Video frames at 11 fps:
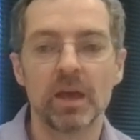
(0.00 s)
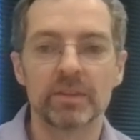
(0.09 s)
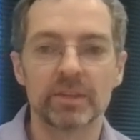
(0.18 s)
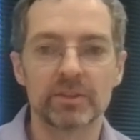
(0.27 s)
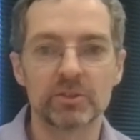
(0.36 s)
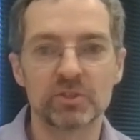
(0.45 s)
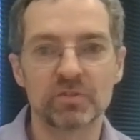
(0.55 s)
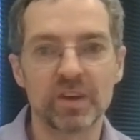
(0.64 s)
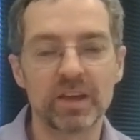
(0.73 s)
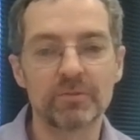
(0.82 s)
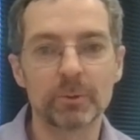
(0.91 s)
Then there's
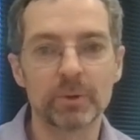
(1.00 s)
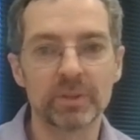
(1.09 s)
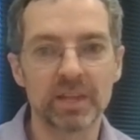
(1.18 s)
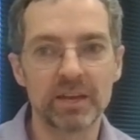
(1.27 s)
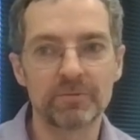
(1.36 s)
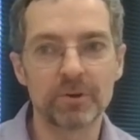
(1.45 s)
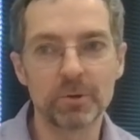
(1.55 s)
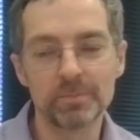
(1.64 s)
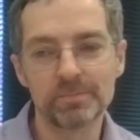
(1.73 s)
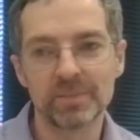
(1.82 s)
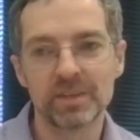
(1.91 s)
FIFO and LIFO.
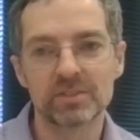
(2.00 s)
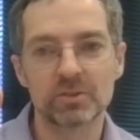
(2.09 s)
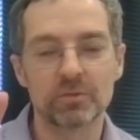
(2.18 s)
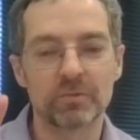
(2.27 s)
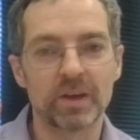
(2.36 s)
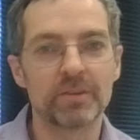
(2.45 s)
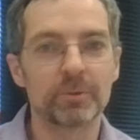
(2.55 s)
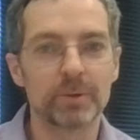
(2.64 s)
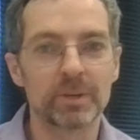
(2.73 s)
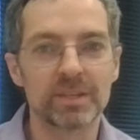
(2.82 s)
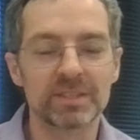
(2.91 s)
So
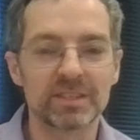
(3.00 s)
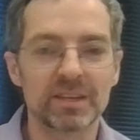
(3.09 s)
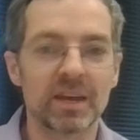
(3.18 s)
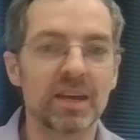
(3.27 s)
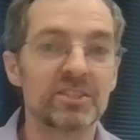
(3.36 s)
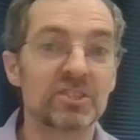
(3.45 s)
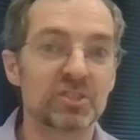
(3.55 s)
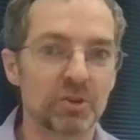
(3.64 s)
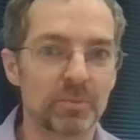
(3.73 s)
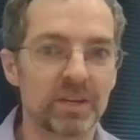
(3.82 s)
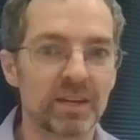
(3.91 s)
FIFO is
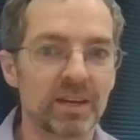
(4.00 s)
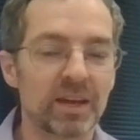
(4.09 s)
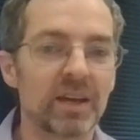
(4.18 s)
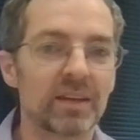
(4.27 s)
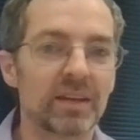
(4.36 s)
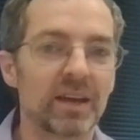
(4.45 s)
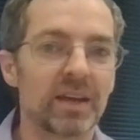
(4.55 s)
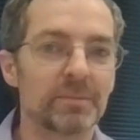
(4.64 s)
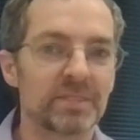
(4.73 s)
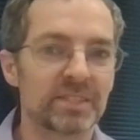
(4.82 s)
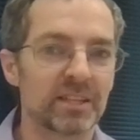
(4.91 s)
assuming I
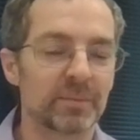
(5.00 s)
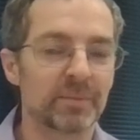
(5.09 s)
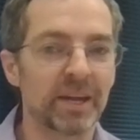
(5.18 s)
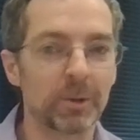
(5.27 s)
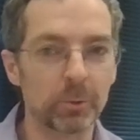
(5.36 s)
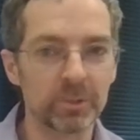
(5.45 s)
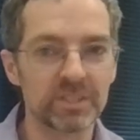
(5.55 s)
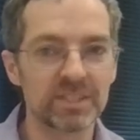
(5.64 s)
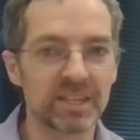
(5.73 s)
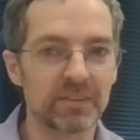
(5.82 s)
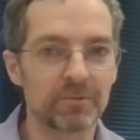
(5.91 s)
am selling my
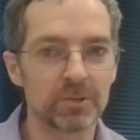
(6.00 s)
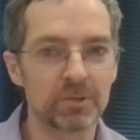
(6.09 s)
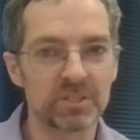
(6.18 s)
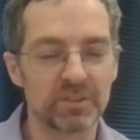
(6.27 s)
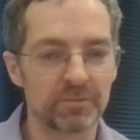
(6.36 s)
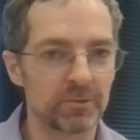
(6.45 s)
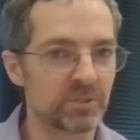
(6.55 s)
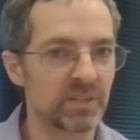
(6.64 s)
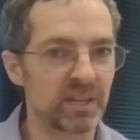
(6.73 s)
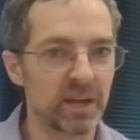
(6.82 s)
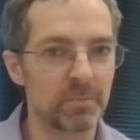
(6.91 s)
oldest thing first. The first
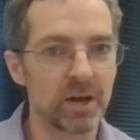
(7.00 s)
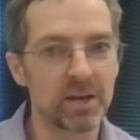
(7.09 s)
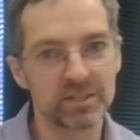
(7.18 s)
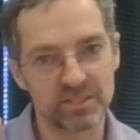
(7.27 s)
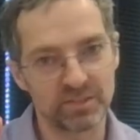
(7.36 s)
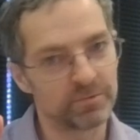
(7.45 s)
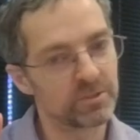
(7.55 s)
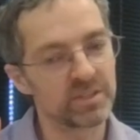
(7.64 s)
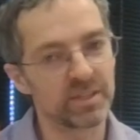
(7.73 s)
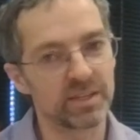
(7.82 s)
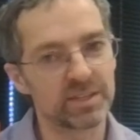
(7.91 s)
thing I bought is the
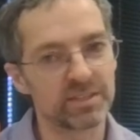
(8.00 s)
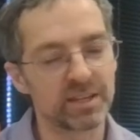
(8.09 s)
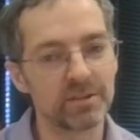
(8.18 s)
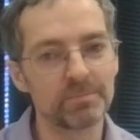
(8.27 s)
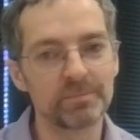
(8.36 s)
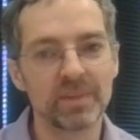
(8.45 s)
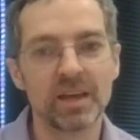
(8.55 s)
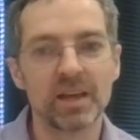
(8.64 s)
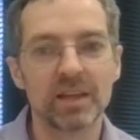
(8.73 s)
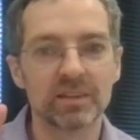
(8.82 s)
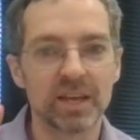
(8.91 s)
first thing I sell.
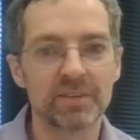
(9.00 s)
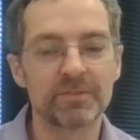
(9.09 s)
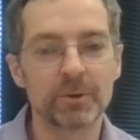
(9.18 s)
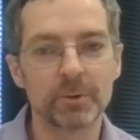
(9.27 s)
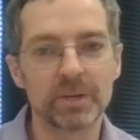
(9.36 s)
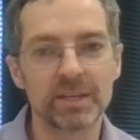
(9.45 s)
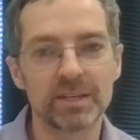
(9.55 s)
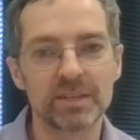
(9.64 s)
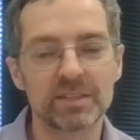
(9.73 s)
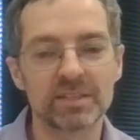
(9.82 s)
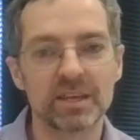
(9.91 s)
LIFO
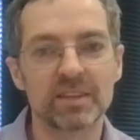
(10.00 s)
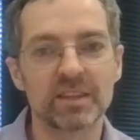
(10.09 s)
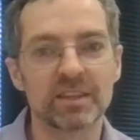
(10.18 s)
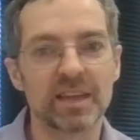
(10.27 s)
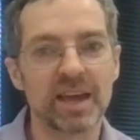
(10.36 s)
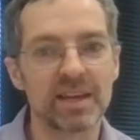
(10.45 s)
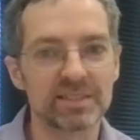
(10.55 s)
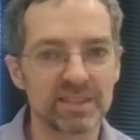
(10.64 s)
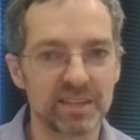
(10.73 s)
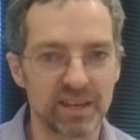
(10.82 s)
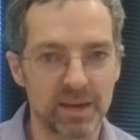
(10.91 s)
is the last
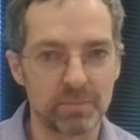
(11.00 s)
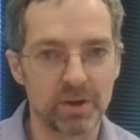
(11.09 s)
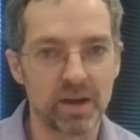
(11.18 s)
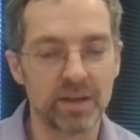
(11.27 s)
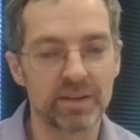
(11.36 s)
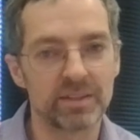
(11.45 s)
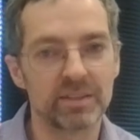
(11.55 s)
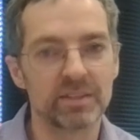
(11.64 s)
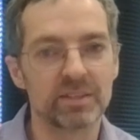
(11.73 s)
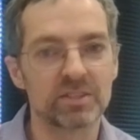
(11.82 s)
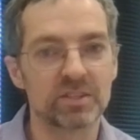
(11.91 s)
thing I bought
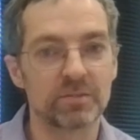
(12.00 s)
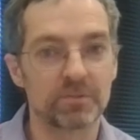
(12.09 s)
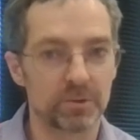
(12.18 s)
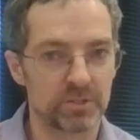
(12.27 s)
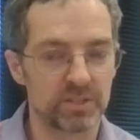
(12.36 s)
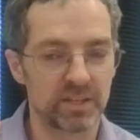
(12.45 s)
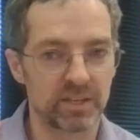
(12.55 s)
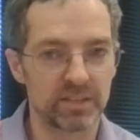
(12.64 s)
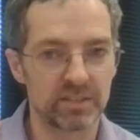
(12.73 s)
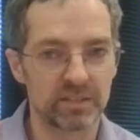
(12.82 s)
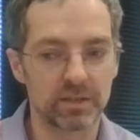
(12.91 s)
is the first thing I
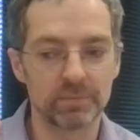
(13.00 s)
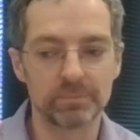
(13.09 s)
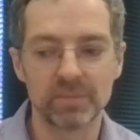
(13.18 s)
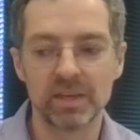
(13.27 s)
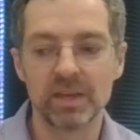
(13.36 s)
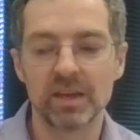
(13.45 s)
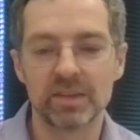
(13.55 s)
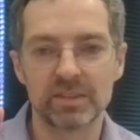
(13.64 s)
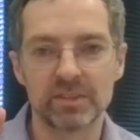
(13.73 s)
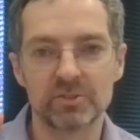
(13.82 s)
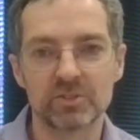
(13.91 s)
sell. And
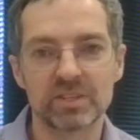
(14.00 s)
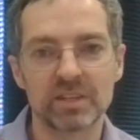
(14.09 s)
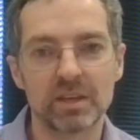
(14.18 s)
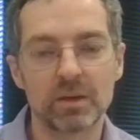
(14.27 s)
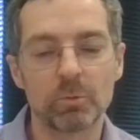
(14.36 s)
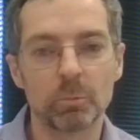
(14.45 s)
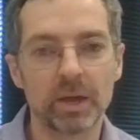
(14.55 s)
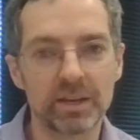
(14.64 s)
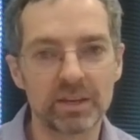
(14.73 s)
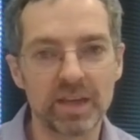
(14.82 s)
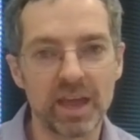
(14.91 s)
then there's
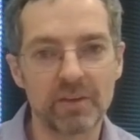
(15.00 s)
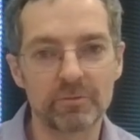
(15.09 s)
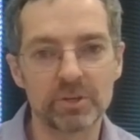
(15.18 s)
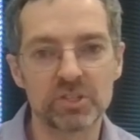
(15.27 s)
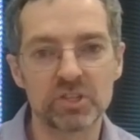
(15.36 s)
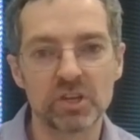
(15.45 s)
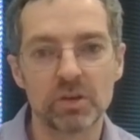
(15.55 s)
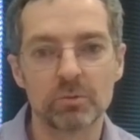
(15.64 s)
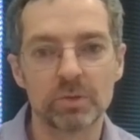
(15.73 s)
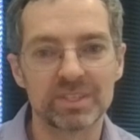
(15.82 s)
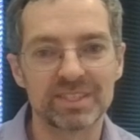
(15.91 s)
weighted average,
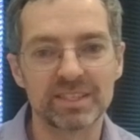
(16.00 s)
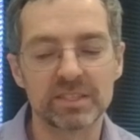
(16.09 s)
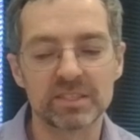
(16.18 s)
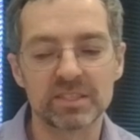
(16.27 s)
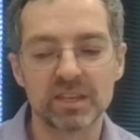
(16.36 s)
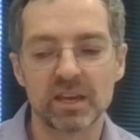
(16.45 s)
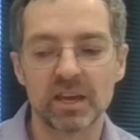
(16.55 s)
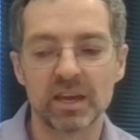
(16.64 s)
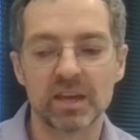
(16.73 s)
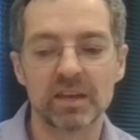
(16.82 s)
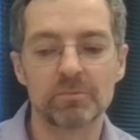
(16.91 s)
which is
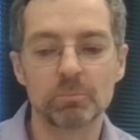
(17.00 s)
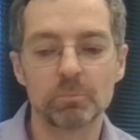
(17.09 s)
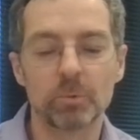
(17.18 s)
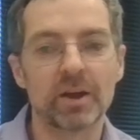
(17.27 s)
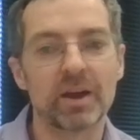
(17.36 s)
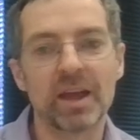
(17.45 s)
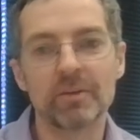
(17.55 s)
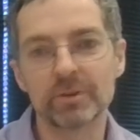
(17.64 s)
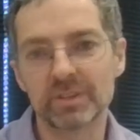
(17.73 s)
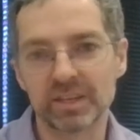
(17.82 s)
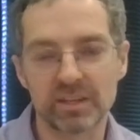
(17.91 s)
where
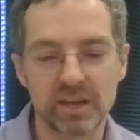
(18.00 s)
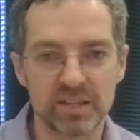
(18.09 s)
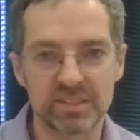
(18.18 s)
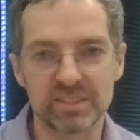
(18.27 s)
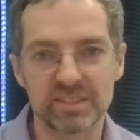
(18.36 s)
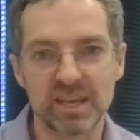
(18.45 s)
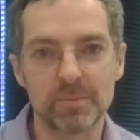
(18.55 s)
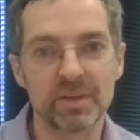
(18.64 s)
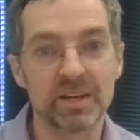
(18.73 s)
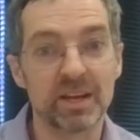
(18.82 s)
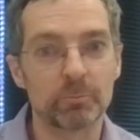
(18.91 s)
everything costs the same,
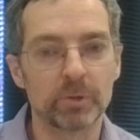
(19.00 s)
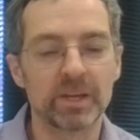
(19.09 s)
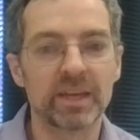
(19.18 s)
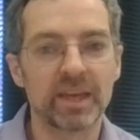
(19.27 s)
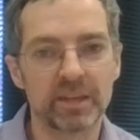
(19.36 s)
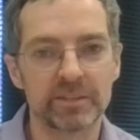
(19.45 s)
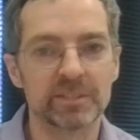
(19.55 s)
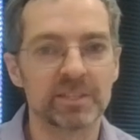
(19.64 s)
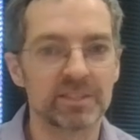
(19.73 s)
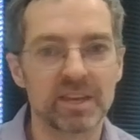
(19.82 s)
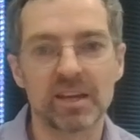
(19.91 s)
and I
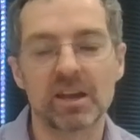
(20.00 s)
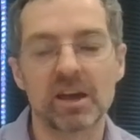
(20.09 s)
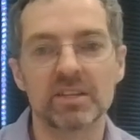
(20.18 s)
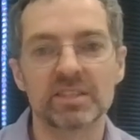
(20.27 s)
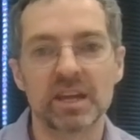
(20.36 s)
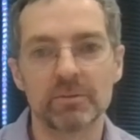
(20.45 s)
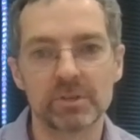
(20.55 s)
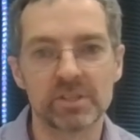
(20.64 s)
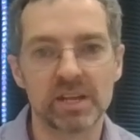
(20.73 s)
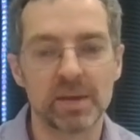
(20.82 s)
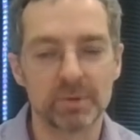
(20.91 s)
recalculate that cost every
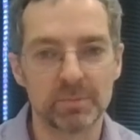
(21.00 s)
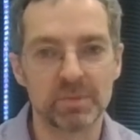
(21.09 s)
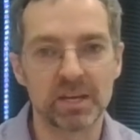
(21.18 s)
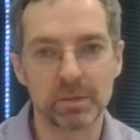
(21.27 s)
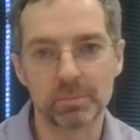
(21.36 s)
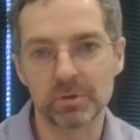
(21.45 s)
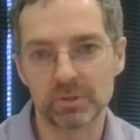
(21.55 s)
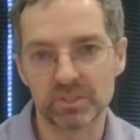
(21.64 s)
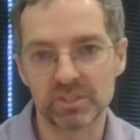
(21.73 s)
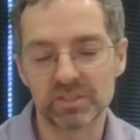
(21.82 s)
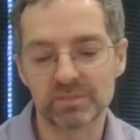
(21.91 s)
time I make a
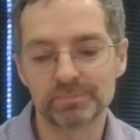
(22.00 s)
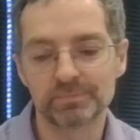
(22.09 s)
purchase.